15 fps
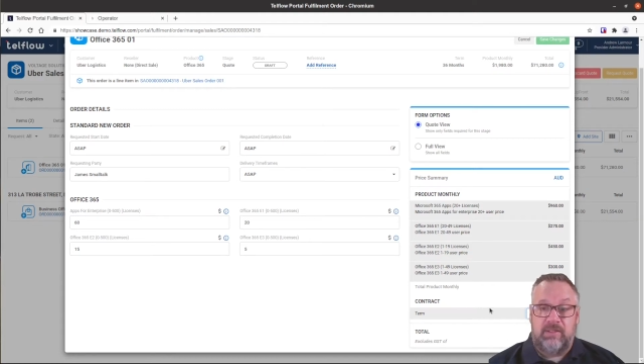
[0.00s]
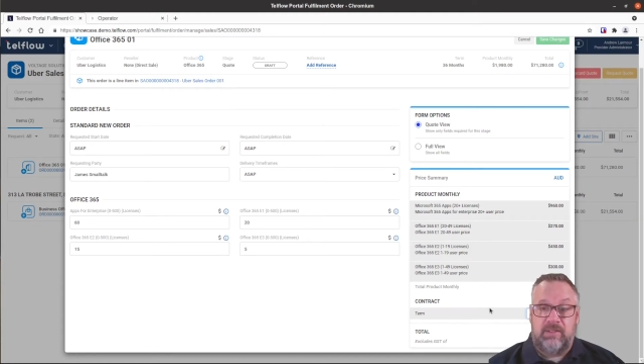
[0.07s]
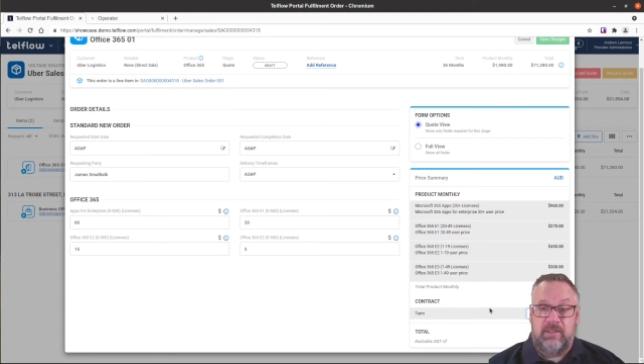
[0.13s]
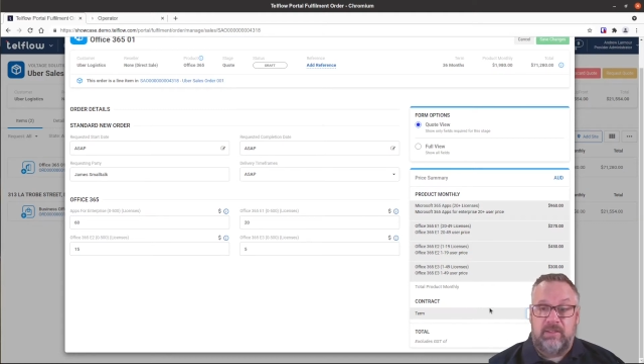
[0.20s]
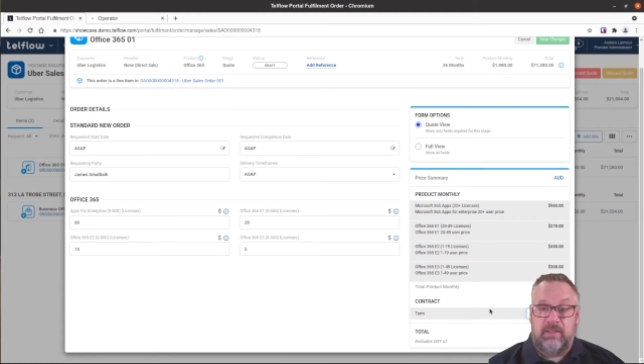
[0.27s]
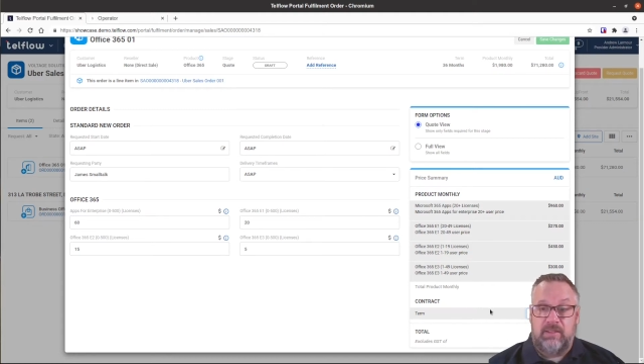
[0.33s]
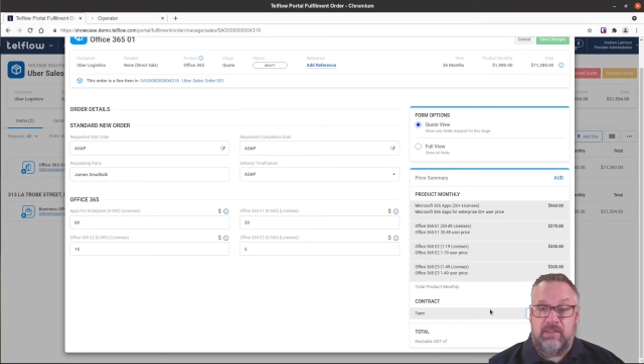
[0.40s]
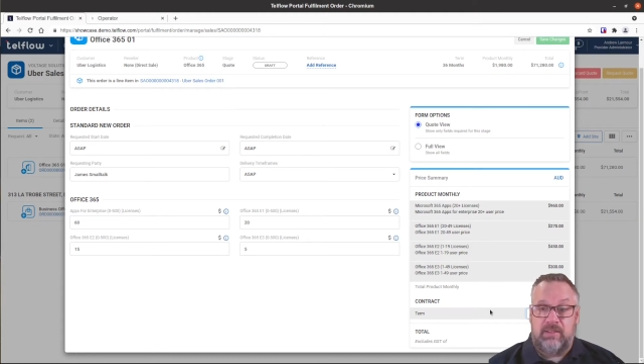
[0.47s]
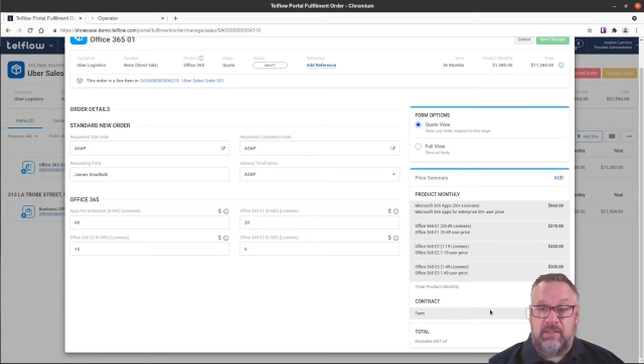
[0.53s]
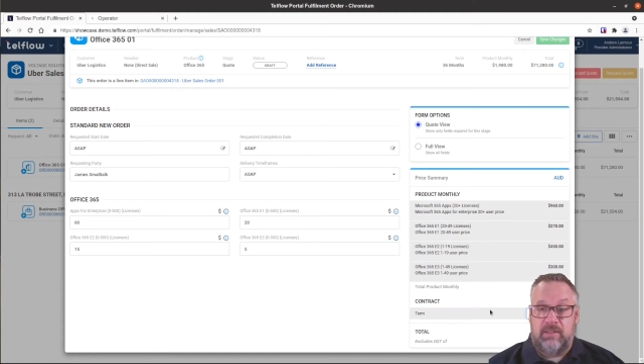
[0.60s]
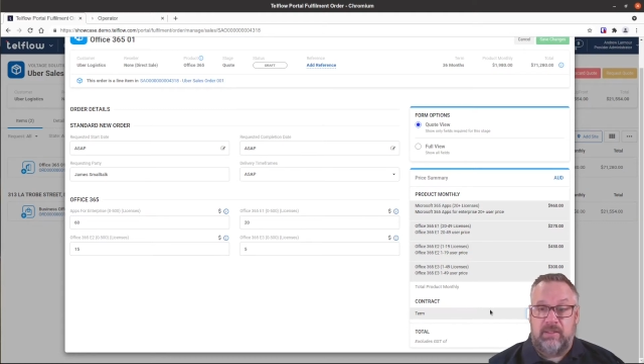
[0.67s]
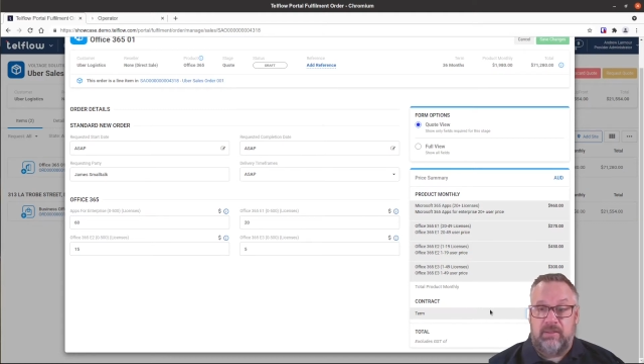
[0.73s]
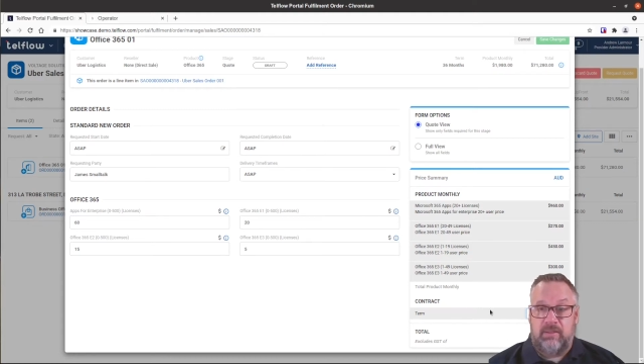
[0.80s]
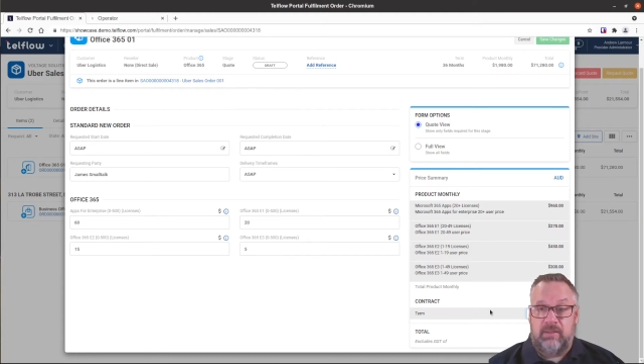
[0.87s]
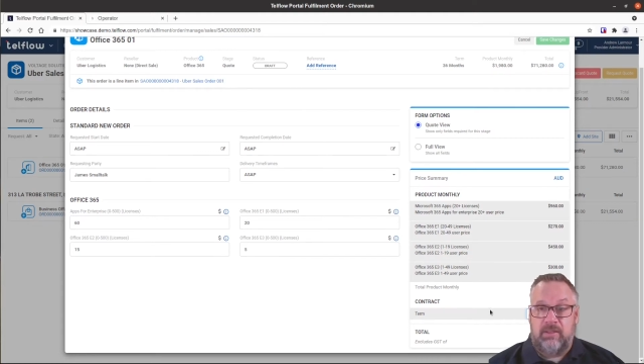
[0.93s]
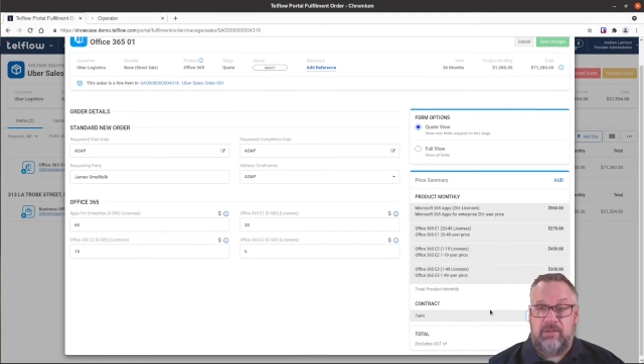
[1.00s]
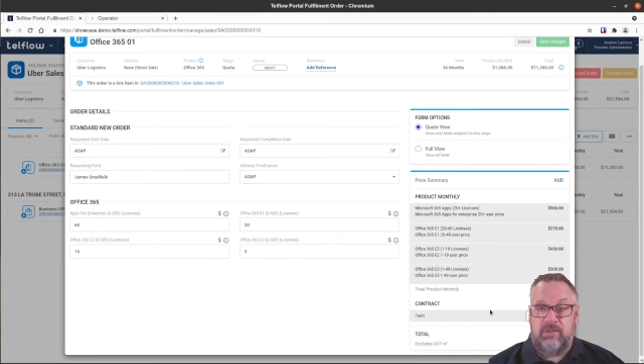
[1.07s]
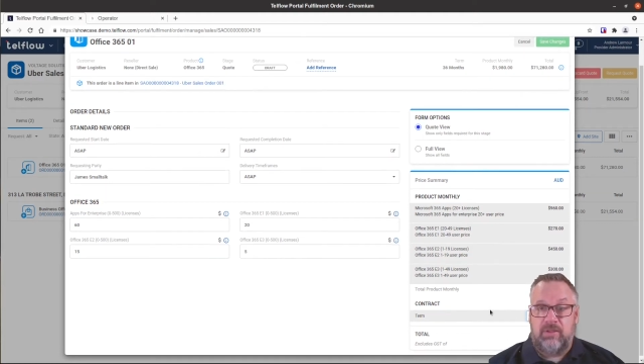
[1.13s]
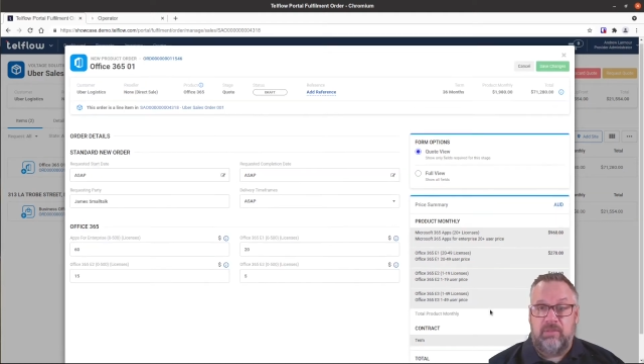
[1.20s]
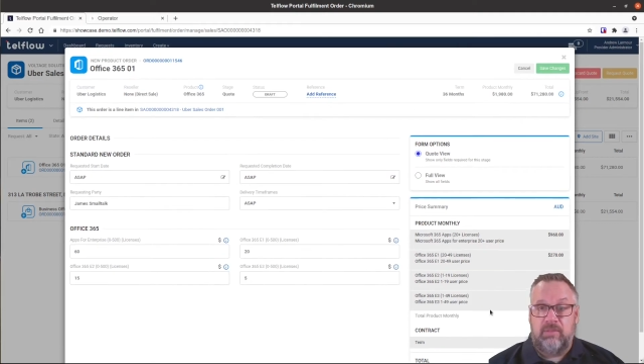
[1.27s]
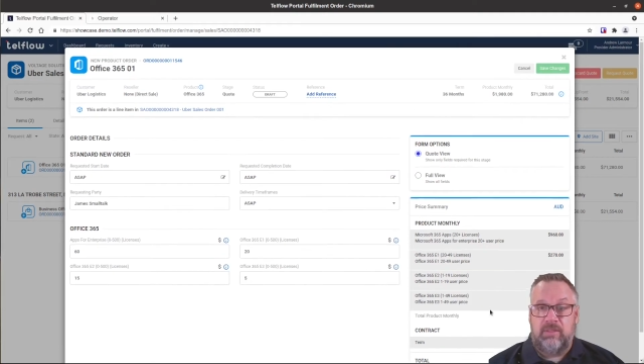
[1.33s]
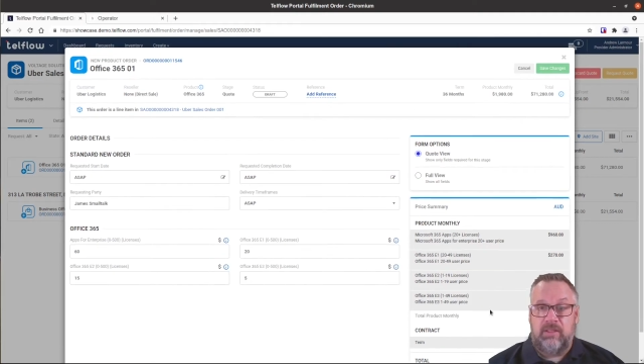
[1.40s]
is the
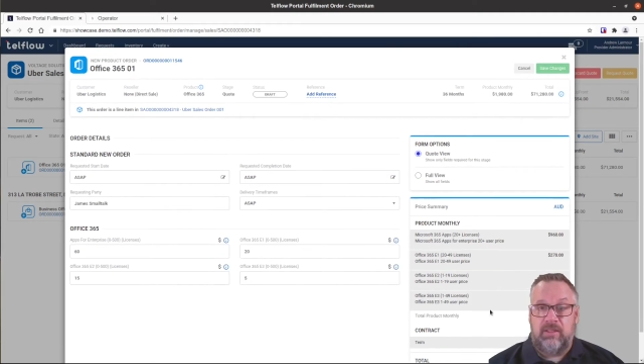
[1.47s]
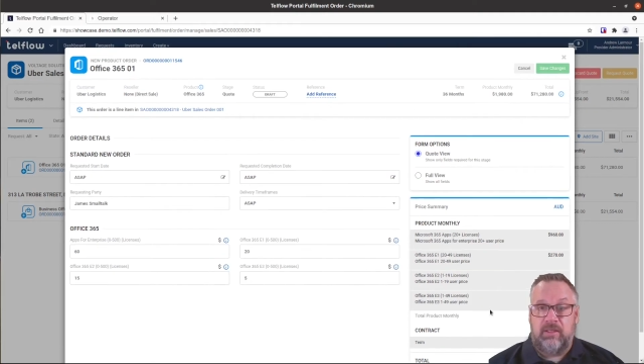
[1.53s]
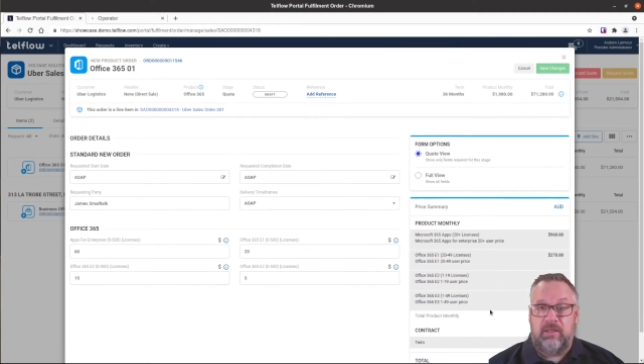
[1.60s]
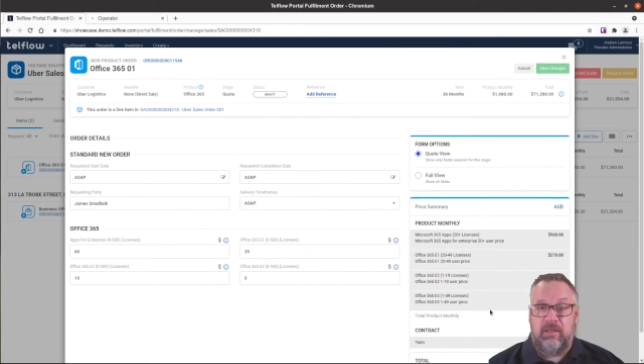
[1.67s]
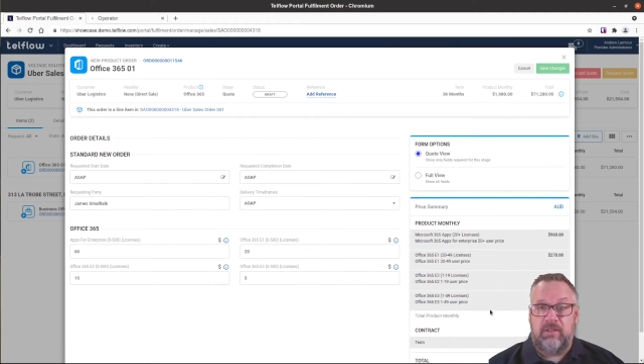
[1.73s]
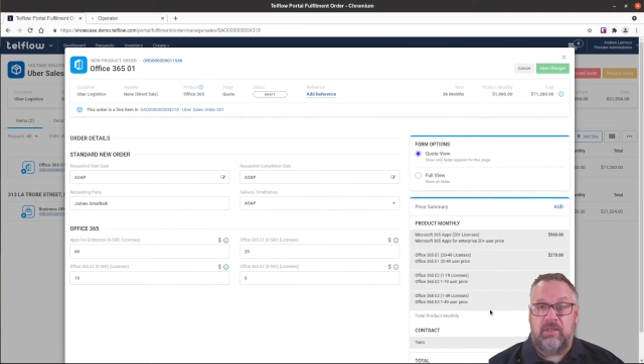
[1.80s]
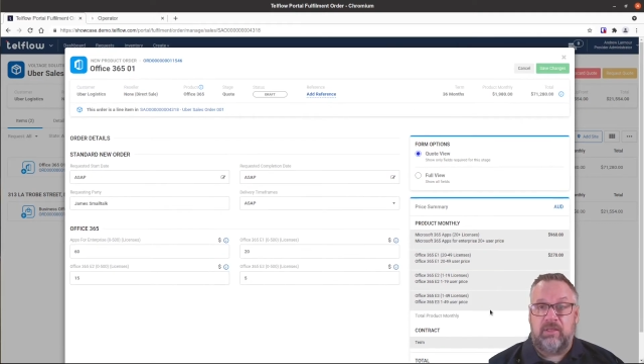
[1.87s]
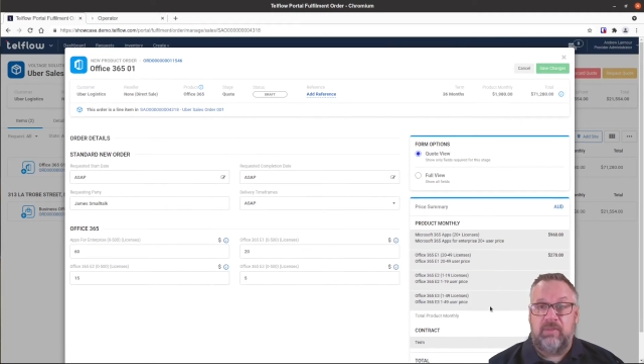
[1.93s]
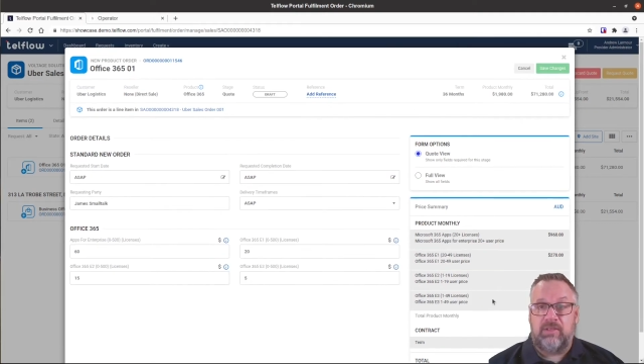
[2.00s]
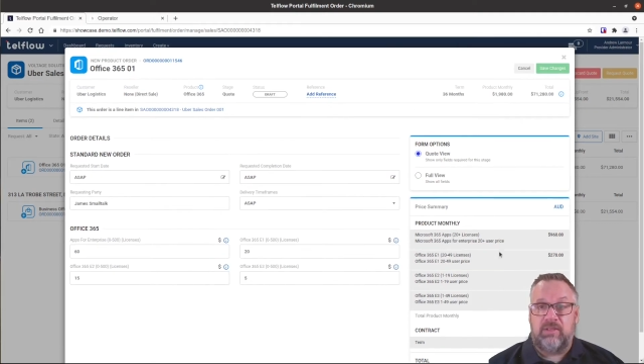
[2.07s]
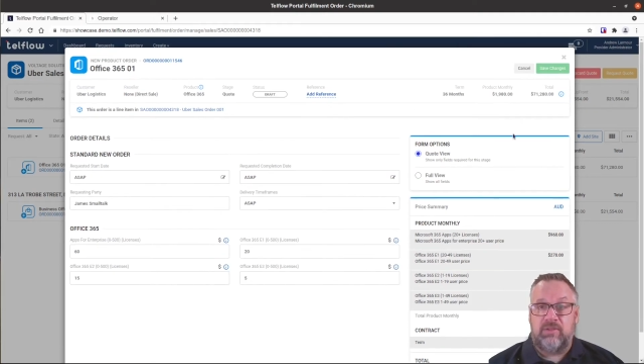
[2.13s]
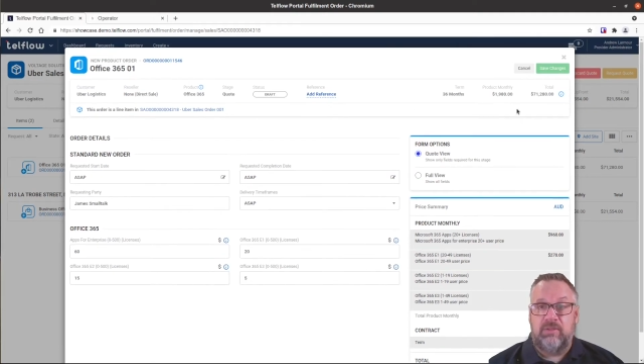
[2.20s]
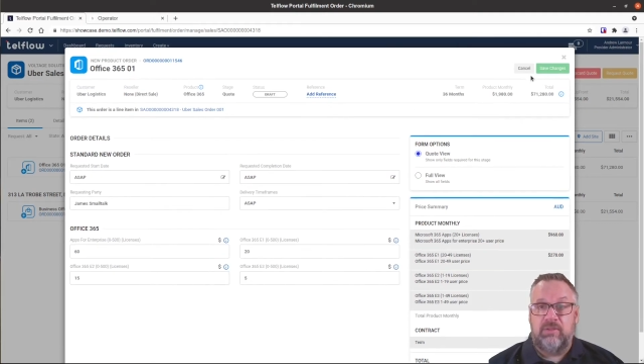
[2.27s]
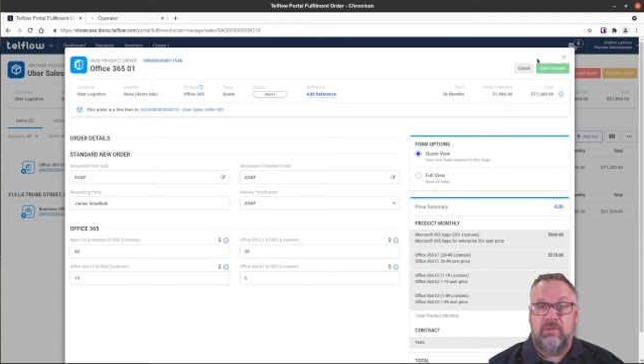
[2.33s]
term that they're going to commit to,